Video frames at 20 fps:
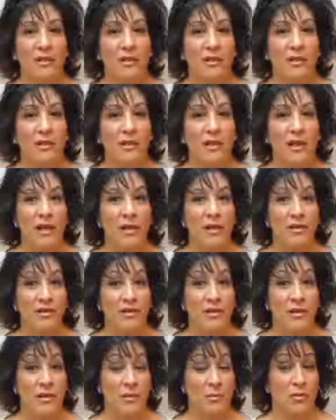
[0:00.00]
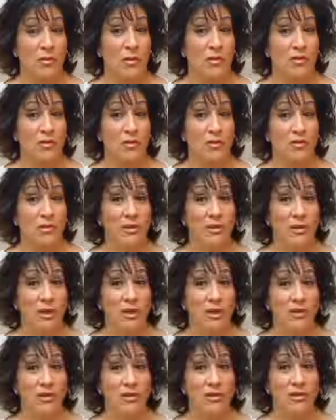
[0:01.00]
Uh, I had a breast
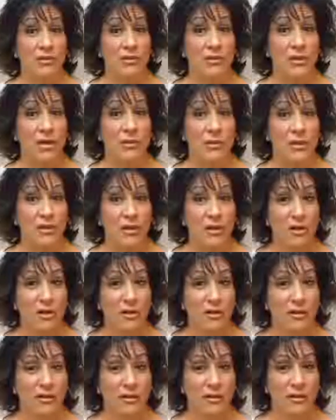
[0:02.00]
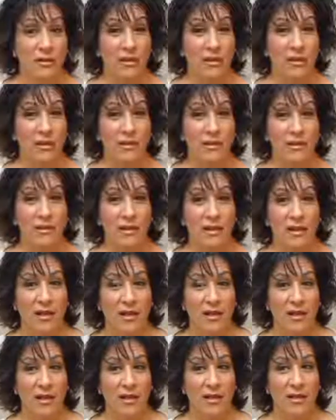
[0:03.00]
augmentation, a tummy tuck, and
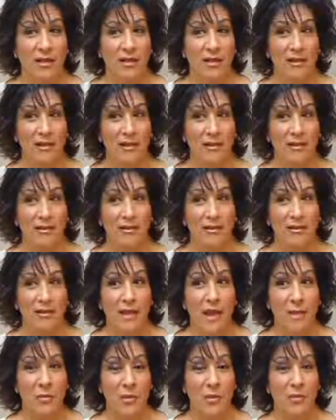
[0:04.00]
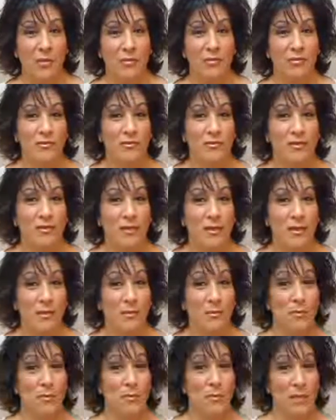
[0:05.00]
a lipo
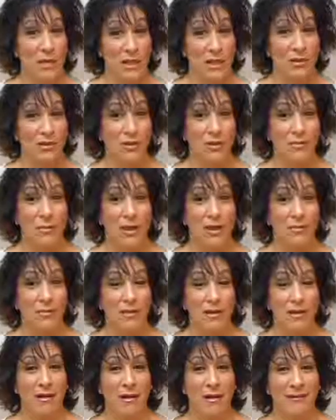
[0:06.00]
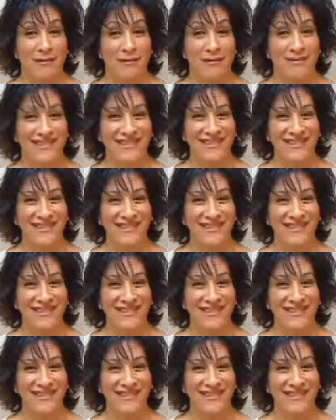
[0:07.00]
put into my behind.